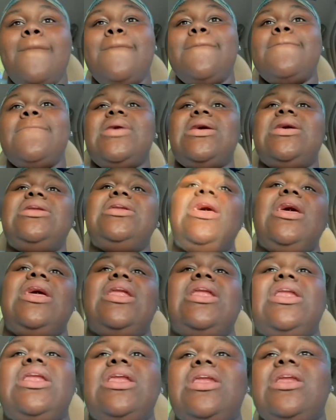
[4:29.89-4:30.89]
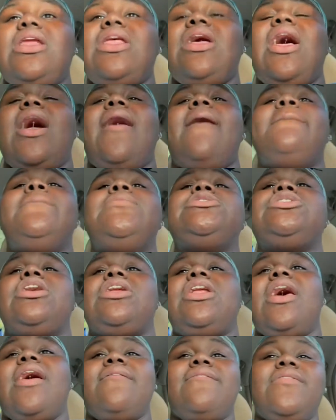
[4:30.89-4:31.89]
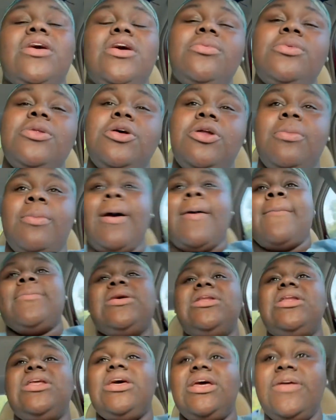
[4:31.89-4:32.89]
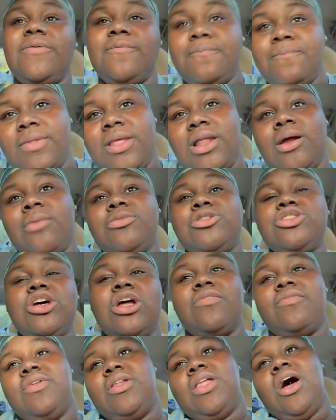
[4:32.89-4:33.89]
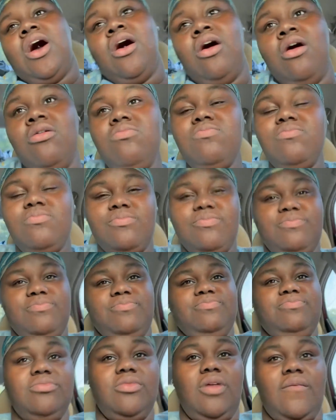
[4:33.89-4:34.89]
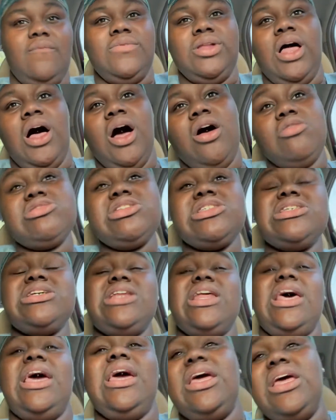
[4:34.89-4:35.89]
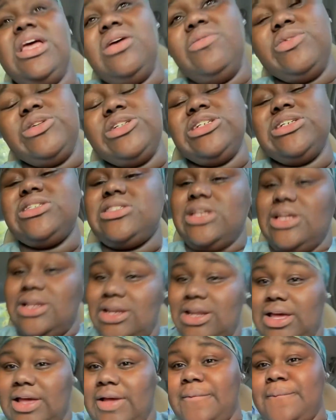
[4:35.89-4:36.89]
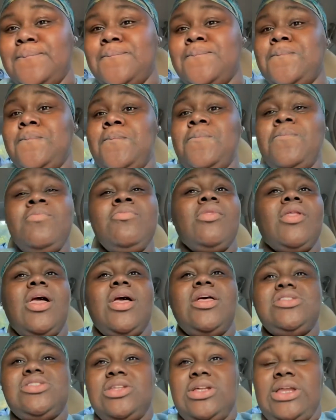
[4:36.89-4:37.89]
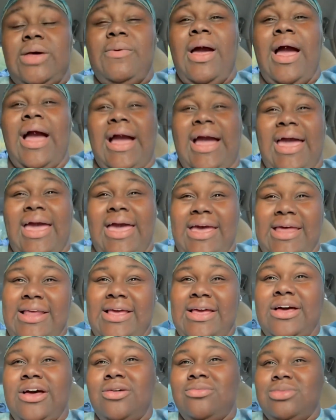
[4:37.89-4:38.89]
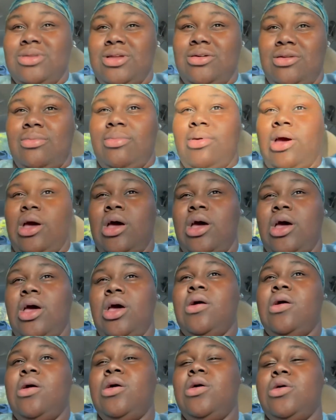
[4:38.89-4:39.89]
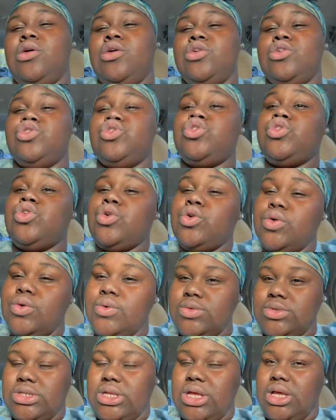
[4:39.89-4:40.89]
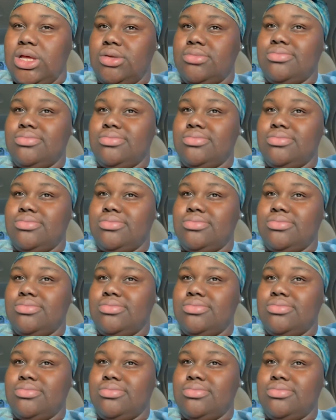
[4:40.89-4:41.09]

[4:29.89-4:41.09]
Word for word: monday I'm gonna try to have it uploaded by Monday, and I'm gonna try to vlog a vlog today, which is Sunday, so that I can have that uploaded by Tuesday.